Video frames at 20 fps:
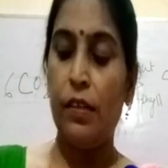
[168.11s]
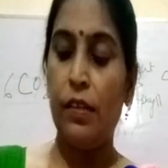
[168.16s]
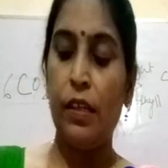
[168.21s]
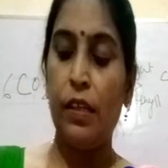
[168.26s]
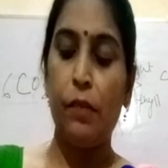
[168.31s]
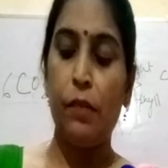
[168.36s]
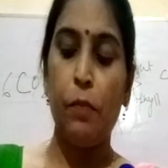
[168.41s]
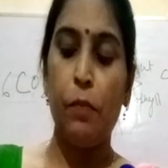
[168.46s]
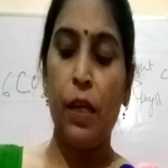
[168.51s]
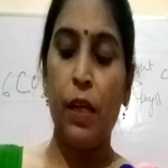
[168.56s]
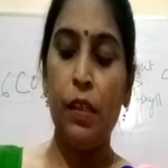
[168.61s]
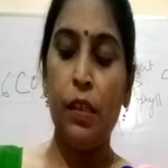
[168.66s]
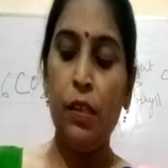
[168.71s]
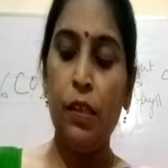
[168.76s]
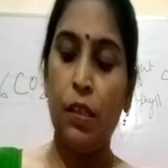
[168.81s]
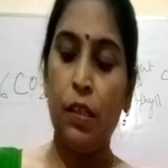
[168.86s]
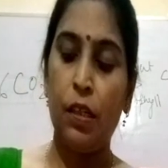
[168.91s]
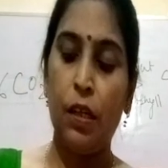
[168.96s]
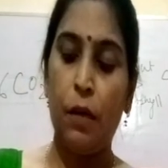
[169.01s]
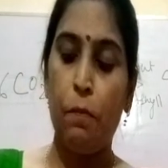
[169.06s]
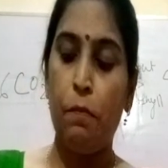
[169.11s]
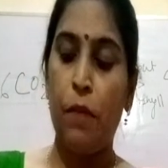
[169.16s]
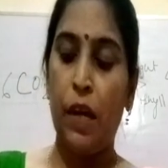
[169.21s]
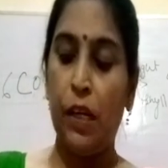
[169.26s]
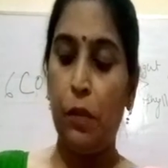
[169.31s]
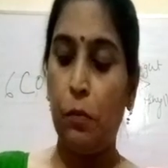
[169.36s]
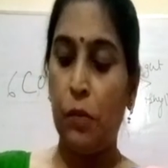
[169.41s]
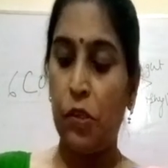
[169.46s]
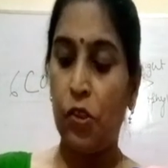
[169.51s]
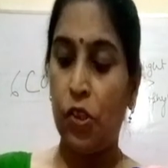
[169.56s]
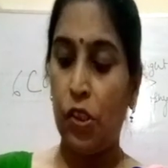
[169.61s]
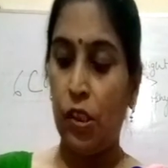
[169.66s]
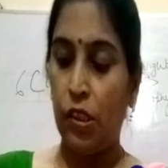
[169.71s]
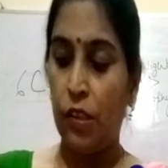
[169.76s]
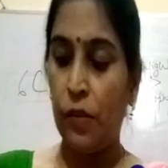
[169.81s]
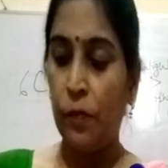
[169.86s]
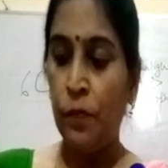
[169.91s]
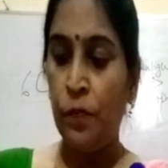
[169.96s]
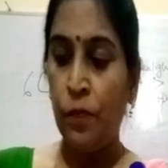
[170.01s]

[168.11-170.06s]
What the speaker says: done by combine machine.